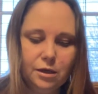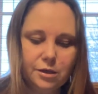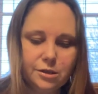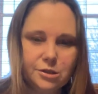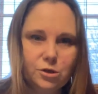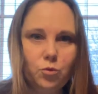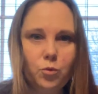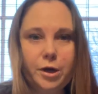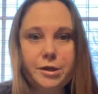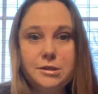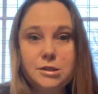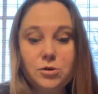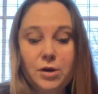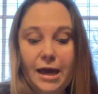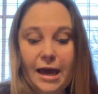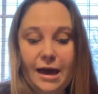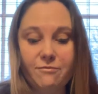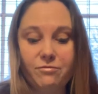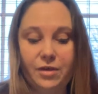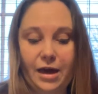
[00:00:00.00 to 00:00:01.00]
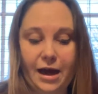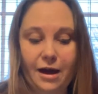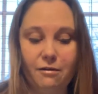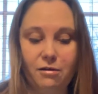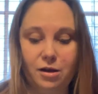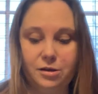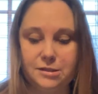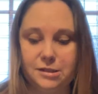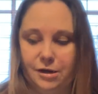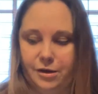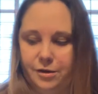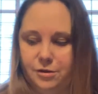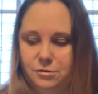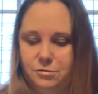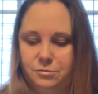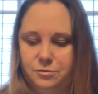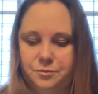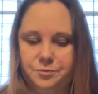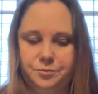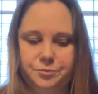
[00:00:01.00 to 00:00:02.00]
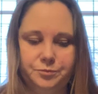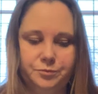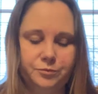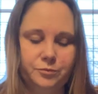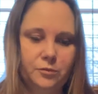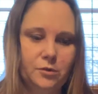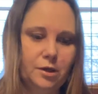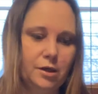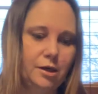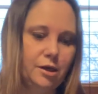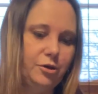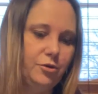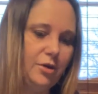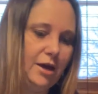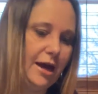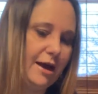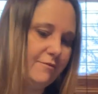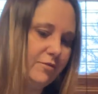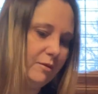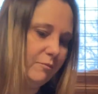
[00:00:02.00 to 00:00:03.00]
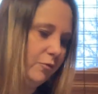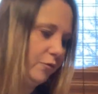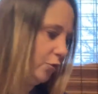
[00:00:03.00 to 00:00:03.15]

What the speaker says: So once you have that all done, you have them